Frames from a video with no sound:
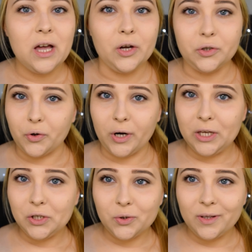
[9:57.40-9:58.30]

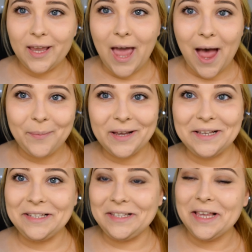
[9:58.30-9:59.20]
contouring usually
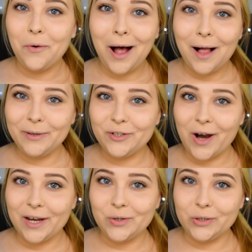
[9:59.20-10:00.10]
happens. So I'll be
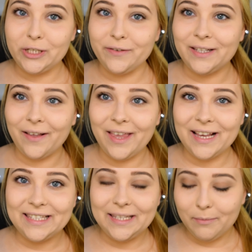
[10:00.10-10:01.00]
trying to achieve
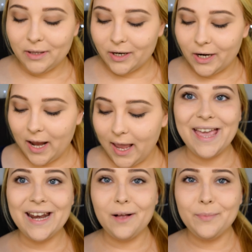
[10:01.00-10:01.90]
something similar,
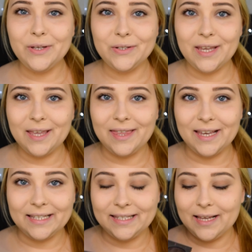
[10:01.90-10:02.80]
and I'll be using
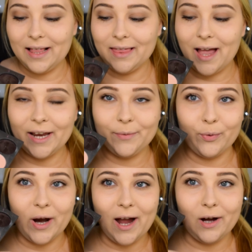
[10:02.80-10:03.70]
this light
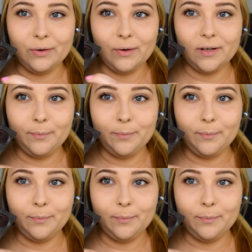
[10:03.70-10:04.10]
brown